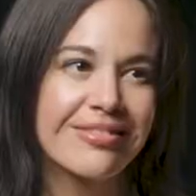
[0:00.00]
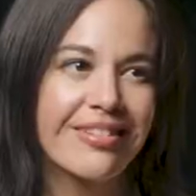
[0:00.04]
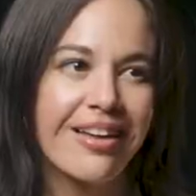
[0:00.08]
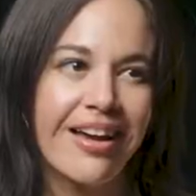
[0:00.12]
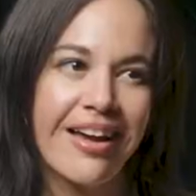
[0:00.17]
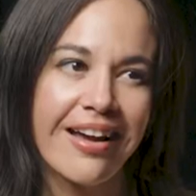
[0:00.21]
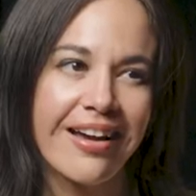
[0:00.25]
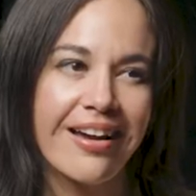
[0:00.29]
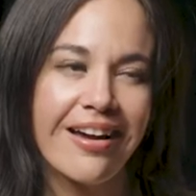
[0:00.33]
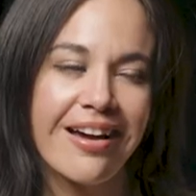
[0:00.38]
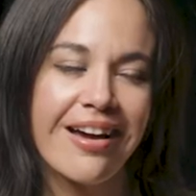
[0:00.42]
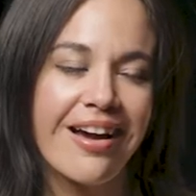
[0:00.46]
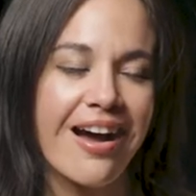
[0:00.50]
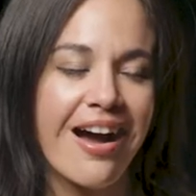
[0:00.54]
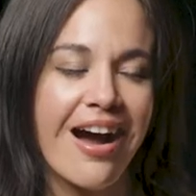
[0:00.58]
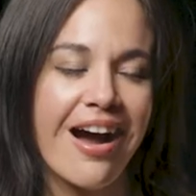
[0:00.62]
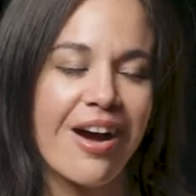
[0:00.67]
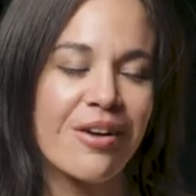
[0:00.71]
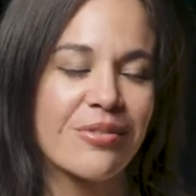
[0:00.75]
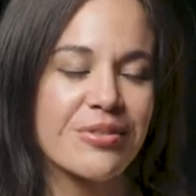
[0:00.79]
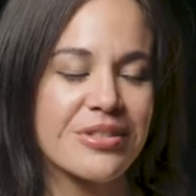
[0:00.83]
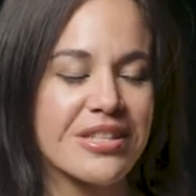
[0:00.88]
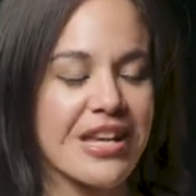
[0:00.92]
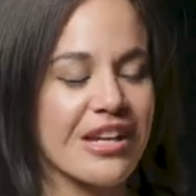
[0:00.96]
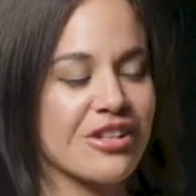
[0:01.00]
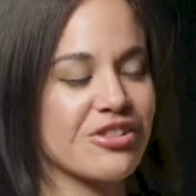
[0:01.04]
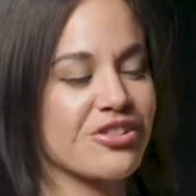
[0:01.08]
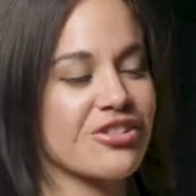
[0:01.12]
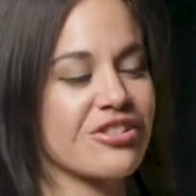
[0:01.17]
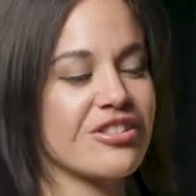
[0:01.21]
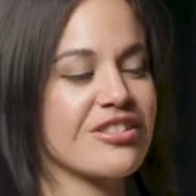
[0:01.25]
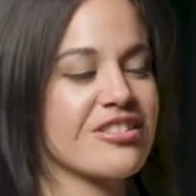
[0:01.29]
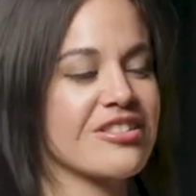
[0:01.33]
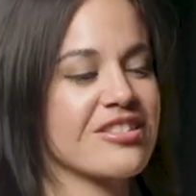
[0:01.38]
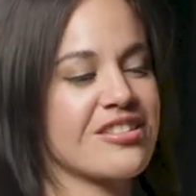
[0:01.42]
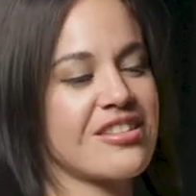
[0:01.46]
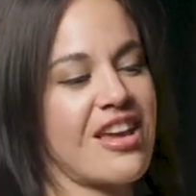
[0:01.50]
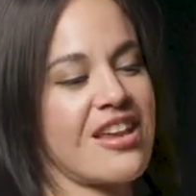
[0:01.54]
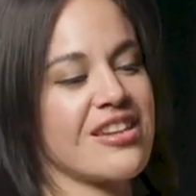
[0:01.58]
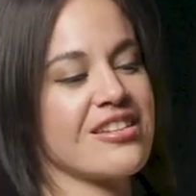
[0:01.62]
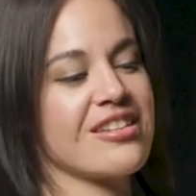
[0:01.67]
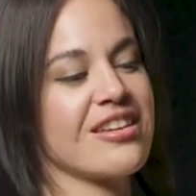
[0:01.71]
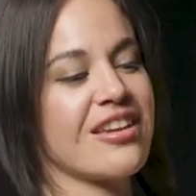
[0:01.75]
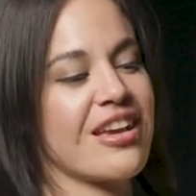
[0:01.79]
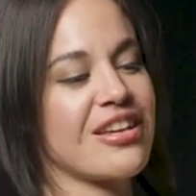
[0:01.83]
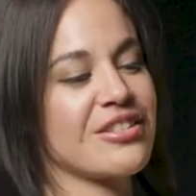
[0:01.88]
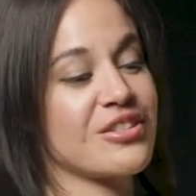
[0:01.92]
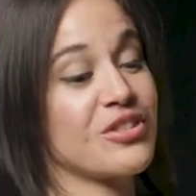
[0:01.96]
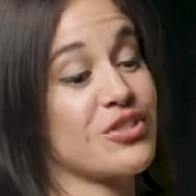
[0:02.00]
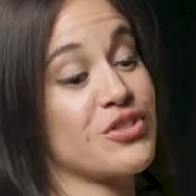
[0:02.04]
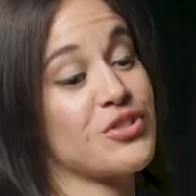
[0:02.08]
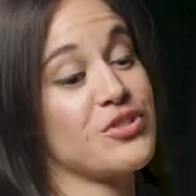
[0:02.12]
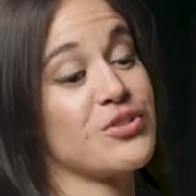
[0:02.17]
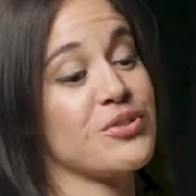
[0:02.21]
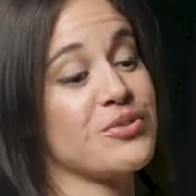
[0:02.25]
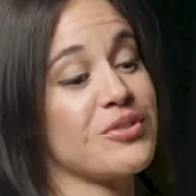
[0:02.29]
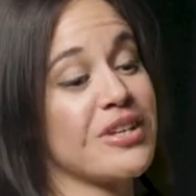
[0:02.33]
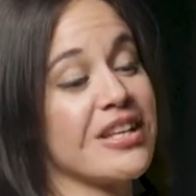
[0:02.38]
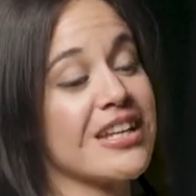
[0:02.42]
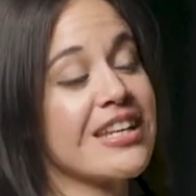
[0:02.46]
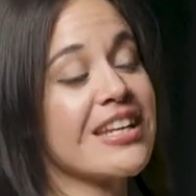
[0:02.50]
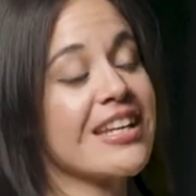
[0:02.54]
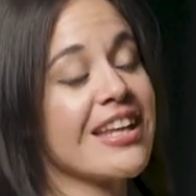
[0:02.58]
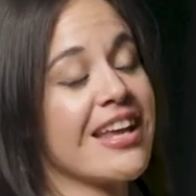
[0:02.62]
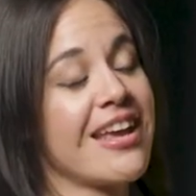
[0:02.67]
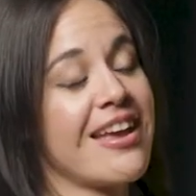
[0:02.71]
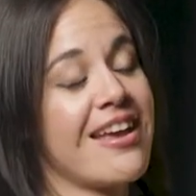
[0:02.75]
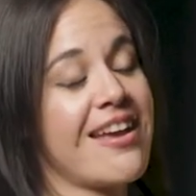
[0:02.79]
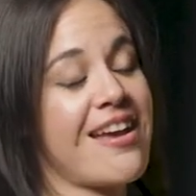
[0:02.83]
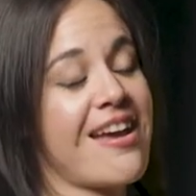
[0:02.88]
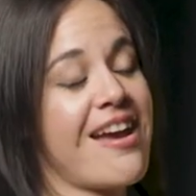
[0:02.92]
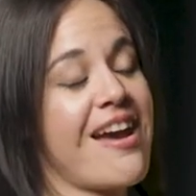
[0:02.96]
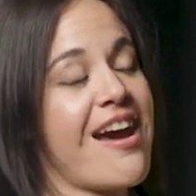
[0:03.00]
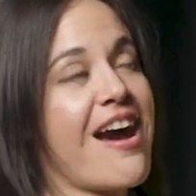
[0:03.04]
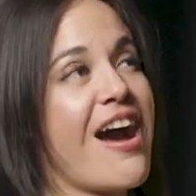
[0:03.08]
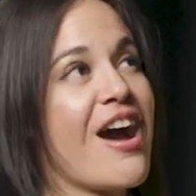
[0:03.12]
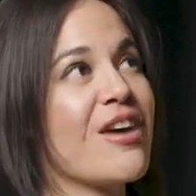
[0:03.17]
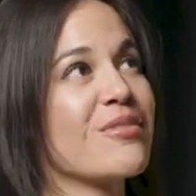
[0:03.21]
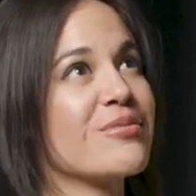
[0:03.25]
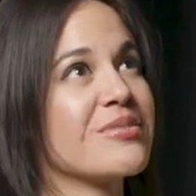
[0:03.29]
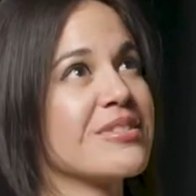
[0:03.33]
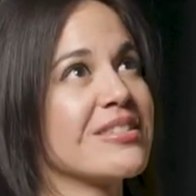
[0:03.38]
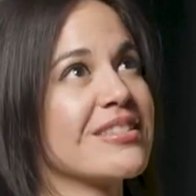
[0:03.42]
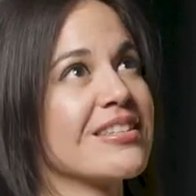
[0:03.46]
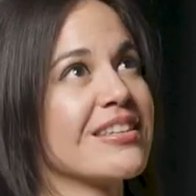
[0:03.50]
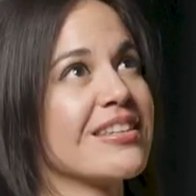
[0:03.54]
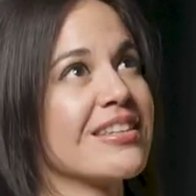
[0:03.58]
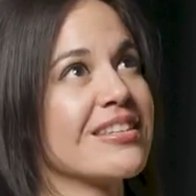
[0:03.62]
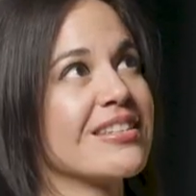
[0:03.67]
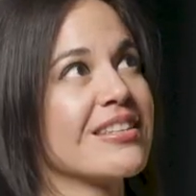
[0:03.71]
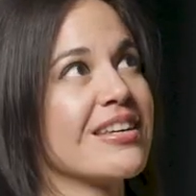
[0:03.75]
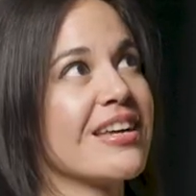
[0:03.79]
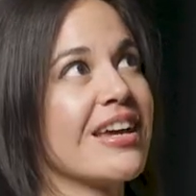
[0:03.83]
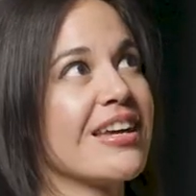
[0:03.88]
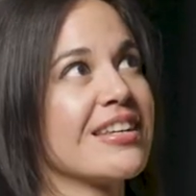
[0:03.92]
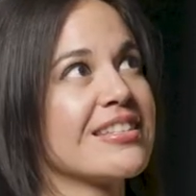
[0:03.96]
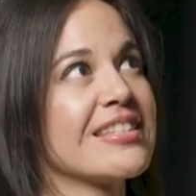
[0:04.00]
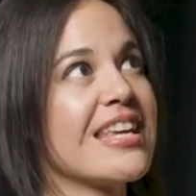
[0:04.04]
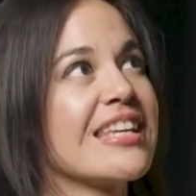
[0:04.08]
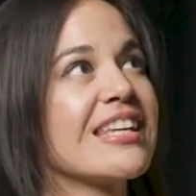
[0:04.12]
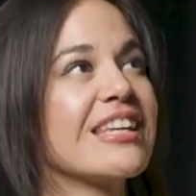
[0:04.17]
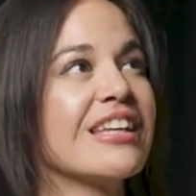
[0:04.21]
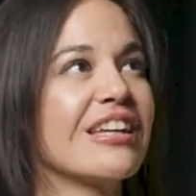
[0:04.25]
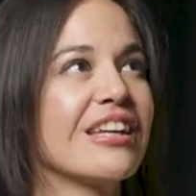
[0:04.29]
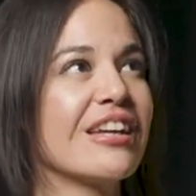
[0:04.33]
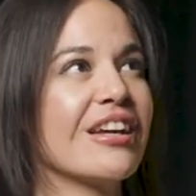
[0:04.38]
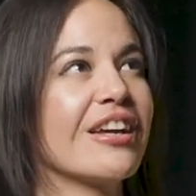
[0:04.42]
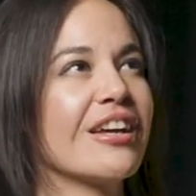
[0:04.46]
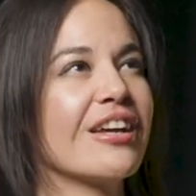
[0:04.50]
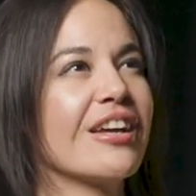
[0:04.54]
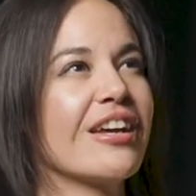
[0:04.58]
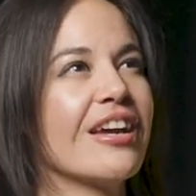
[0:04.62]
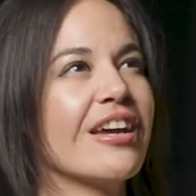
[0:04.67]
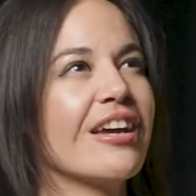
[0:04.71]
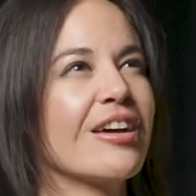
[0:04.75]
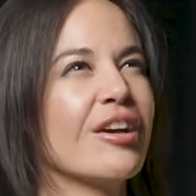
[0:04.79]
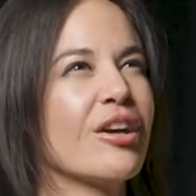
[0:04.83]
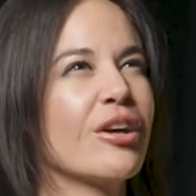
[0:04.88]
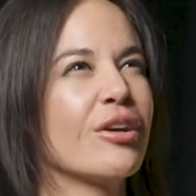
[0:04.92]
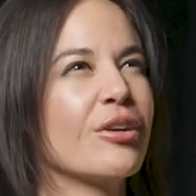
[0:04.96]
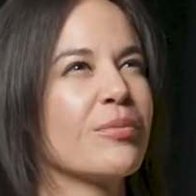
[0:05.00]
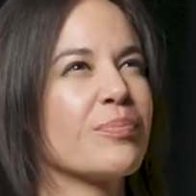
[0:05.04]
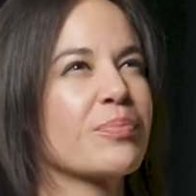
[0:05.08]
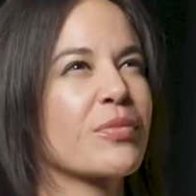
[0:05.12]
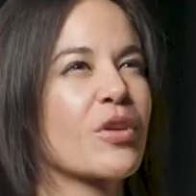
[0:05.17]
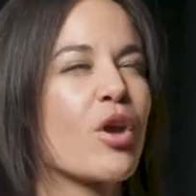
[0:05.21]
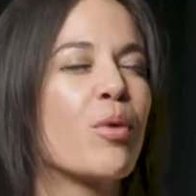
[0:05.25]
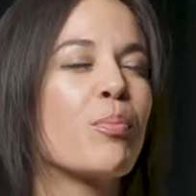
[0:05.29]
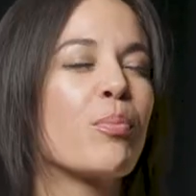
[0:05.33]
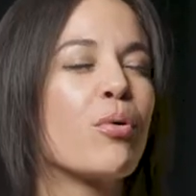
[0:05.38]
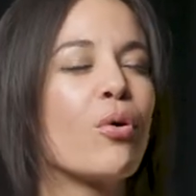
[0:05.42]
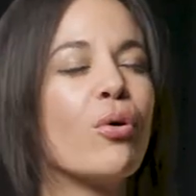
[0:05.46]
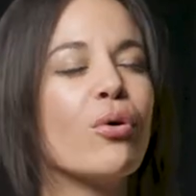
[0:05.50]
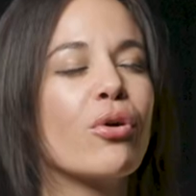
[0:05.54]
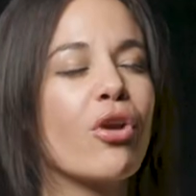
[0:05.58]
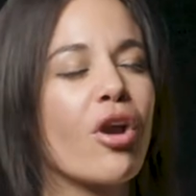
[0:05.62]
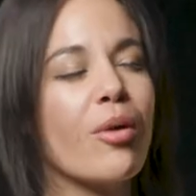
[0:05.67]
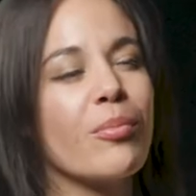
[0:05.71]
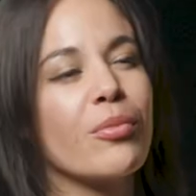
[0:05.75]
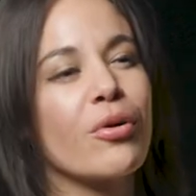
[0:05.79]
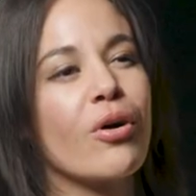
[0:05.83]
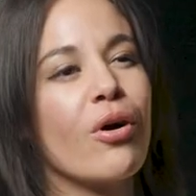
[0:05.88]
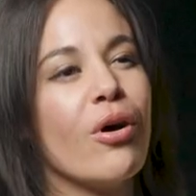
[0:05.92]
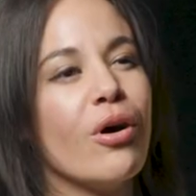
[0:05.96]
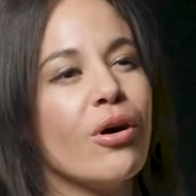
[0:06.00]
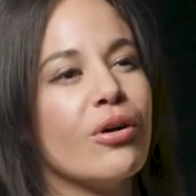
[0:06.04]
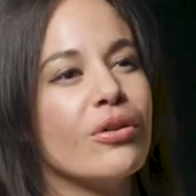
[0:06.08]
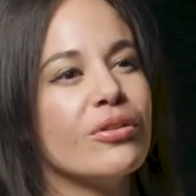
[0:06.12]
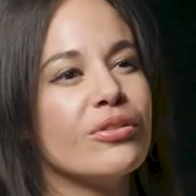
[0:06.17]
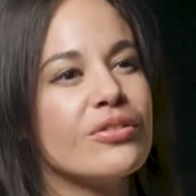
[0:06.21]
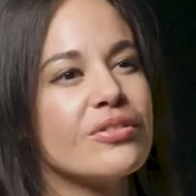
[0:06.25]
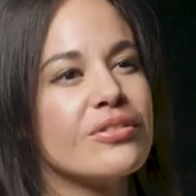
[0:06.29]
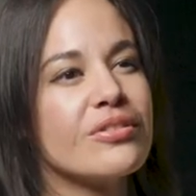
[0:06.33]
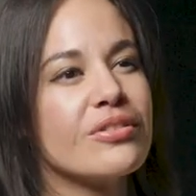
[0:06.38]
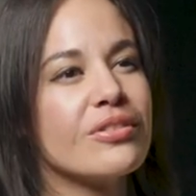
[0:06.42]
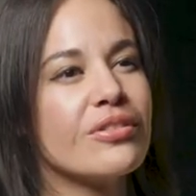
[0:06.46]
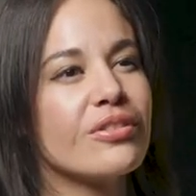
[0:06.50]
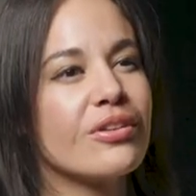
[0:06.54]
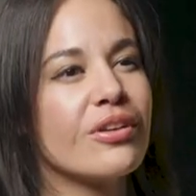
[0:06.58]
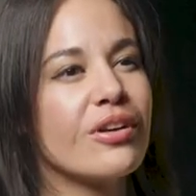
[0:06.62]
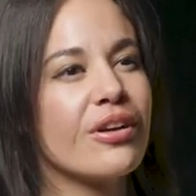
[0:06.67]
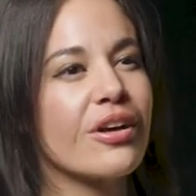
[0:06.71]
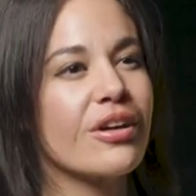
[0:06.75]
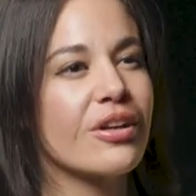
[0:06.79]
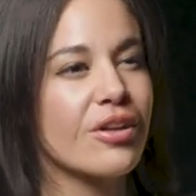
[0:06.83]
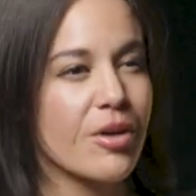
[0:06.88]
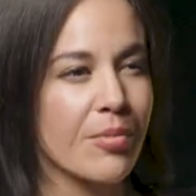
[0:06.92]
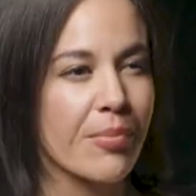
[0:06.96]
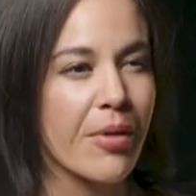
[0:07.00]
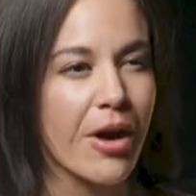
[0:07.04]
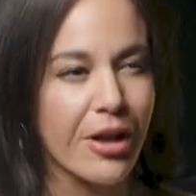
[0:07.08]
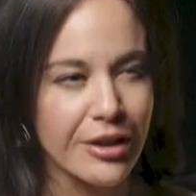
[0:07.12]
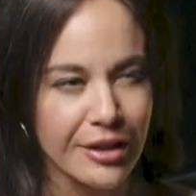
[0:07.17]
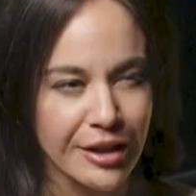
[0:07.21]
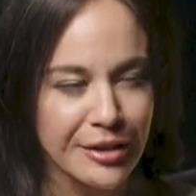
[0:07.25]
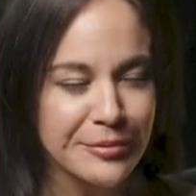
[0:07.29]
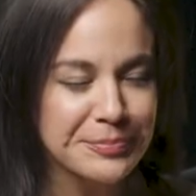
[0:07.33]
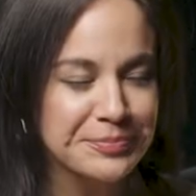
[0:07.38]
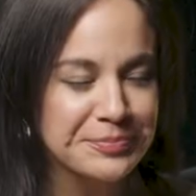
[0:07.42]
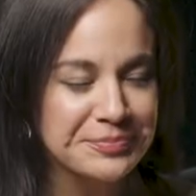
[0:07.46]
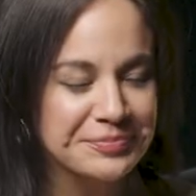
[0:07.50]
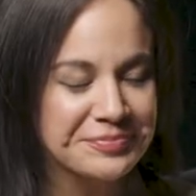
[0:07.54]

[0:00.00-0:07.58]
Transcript: Like, I was actually studying as a student. I was taking a program called Kabbalah.